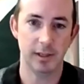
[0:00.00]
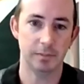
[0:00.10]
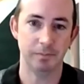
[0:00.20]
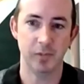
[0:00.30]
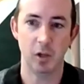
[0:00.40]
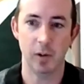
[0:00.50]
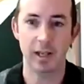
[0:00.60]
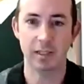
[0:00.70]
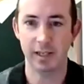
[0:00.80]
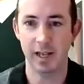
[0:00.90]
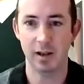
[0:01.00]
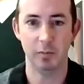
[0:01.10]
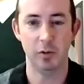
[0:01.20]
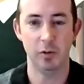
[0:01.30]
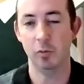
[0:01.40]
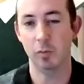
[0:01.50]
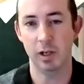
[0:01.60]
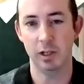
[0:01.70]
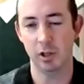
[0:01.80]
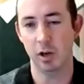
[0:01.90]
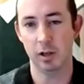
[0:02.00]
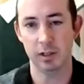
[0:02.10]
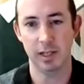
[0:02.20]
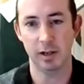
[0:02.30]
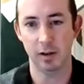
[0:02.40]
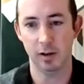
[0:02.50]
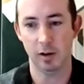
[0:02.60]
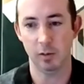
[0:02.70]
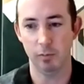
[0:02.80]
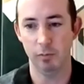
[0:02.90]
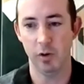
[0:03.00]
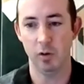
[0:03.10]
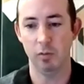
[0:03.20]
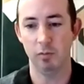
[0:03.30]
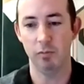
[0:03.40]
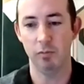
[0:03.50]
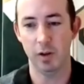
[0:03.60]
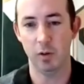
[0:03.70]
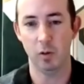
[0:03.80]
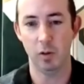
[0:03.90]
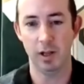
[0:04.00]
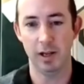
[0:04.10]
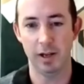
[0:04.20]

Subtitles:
ASTM, GUTMA, JARAS, that are the whole